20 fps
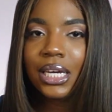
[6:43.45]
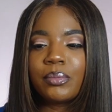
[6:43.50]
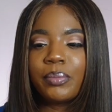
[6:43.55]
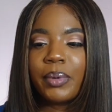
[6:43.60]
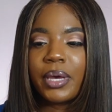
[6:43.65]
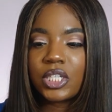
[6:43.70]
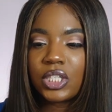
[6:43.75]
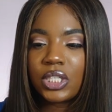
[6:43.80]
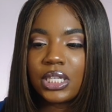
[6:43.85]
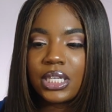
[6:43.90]

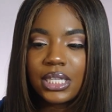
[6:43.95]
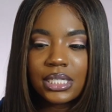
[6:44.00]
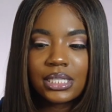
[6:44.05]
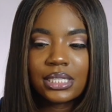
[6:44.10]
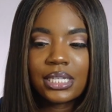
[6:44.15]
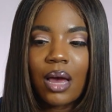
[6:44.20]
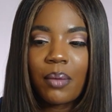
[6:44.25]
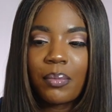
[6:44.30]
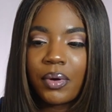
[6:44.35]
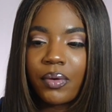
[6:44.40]
Especially this
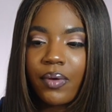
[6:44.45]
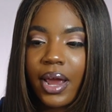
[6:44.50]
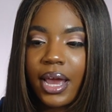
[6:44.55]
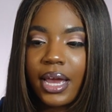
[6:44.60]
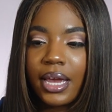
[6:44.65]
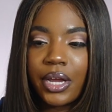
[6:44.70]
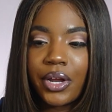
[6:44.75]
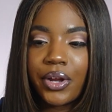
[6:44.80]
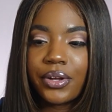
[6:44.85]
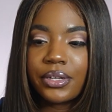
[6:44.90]
topic right
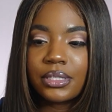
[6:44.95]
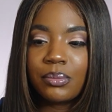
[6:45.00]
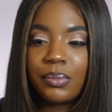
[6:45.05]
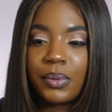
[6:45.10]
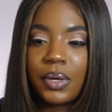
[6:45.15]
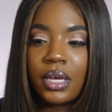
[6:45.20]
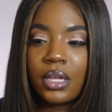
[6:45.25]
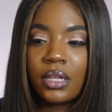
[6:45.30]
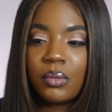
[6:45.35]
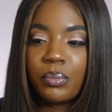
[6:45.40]
here has
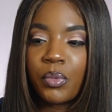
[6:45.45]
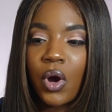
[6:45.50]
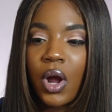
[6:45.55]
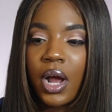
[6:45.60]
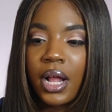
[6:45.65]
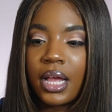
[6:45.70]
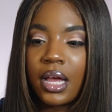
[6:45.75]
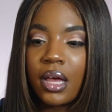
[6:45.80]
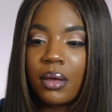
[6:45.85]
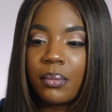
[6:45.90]
been
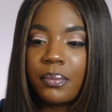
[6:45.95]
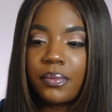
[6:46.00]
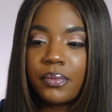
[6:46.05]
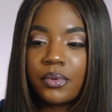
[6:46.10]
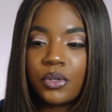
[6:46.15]
brought up